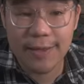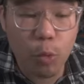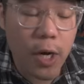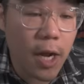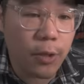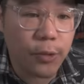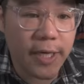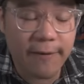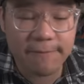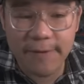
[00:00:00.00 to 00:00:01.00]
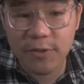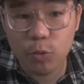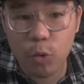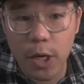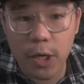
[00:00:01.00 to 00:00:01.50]

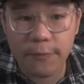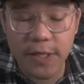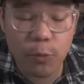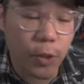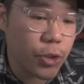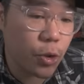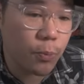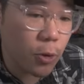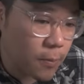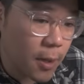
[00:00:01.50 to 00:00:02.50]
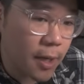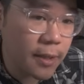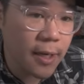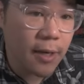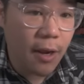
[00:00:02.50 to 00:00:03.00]
151 of the original Pokemon,
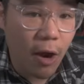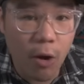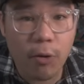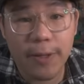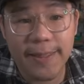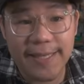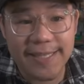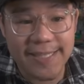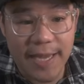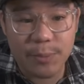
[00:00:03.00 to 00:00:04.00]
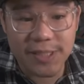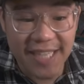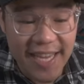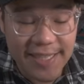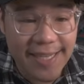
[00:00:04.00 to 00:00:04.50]
all in the same
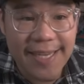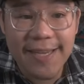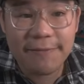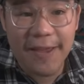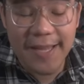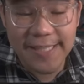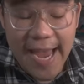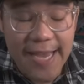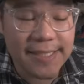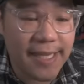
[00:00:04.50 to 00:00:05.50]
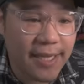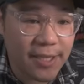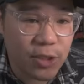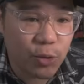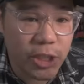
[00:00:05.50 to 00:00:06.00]
set. Fantastic
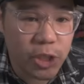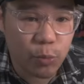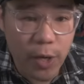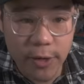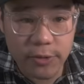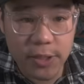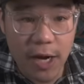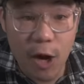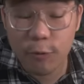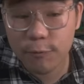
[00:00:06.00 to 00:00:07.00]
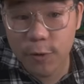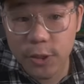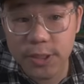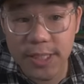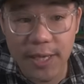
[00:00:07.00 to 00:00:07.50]
illustration rares. Our
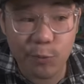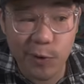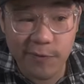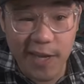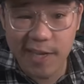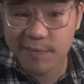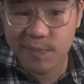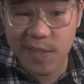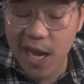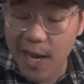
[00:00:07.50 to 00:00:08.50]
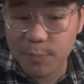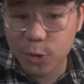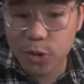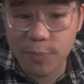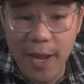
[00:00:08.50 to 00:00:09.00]
first set with a God
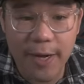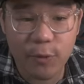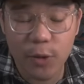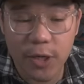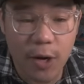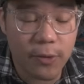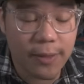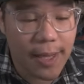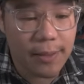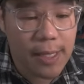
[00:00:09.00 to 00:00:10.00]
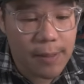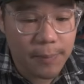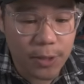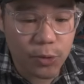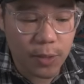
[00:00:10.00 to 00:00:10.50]
Booster Pack, if you want to call it that,
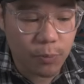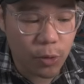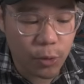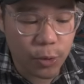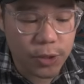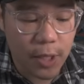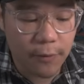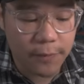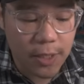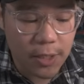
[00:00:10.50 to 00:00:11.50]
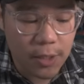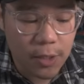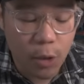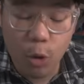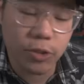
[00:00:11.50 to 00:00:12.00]
because you can pull yourself the
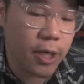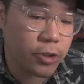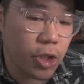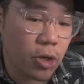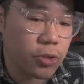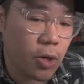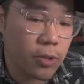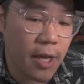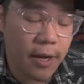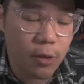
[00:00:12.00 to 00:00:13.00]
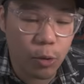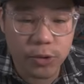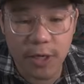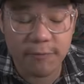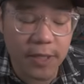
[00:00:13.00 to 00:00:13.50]
whole entire Charizard line, whole
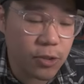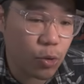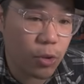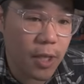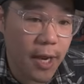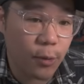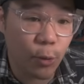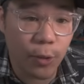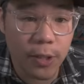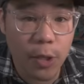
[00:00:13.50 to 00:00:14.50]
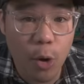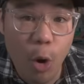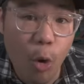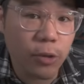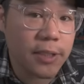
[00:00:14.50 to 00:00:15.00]
entire Venusaur line, or a
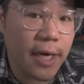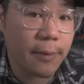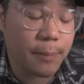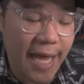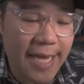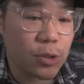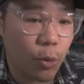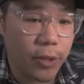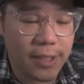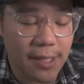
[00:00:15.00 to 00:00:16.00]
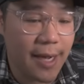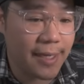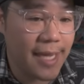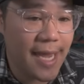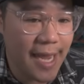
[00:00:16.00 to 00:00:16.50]
whole entire Blastoise
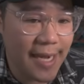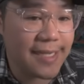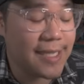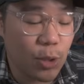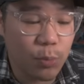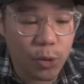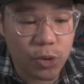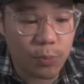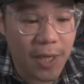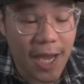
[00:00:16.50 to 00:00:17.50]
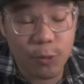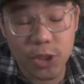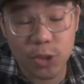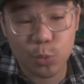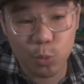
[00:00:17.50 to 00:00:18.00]
line in a single booster pack,
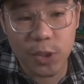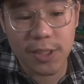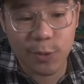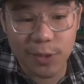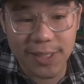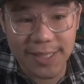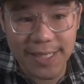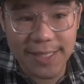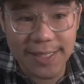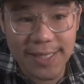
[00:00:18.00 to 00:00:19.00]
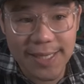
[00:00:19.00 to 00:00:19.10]
which is really, really neat.